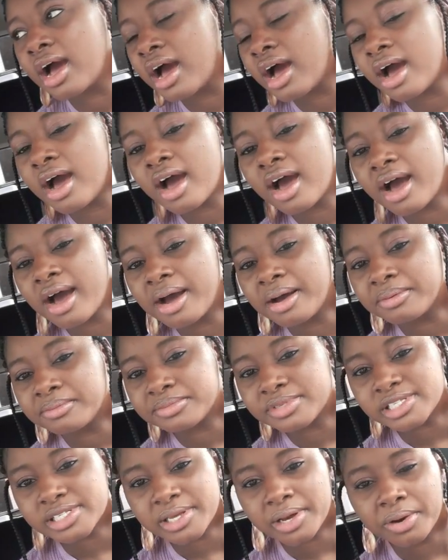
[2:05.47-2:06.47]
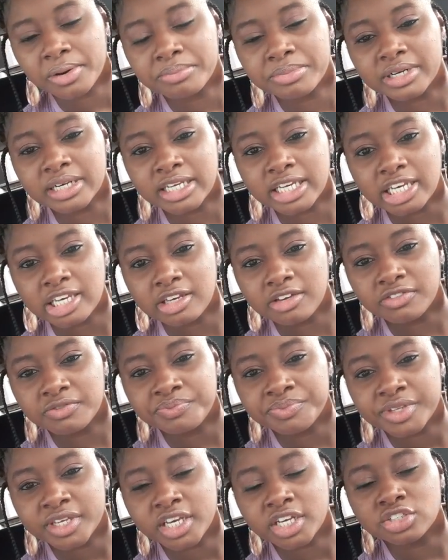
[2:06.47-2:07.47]
Um, so believe
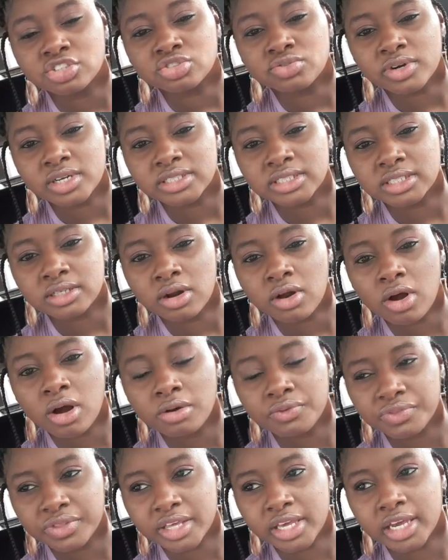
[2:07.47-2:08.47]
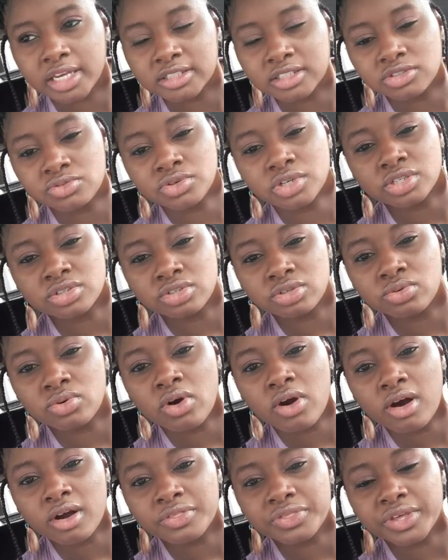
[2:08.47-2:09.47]
and trust in all things, and you can do
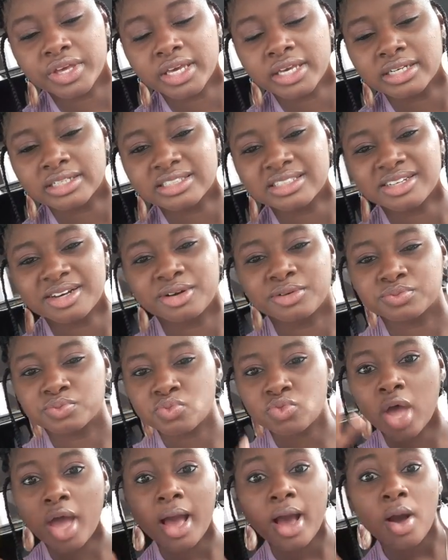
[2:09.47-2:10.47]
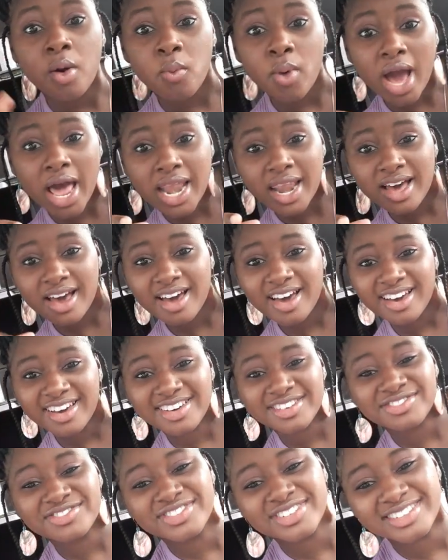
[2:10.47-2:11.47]
all things. So, one
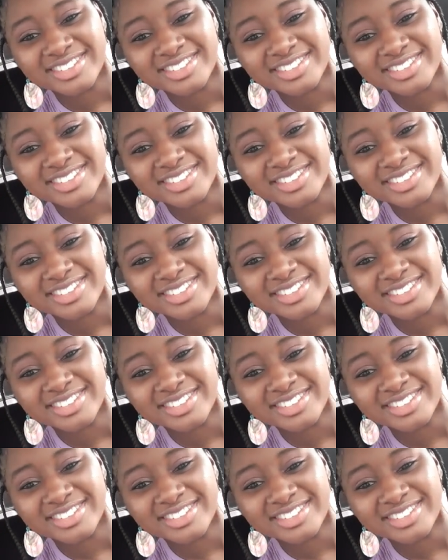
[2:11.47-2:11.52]
love.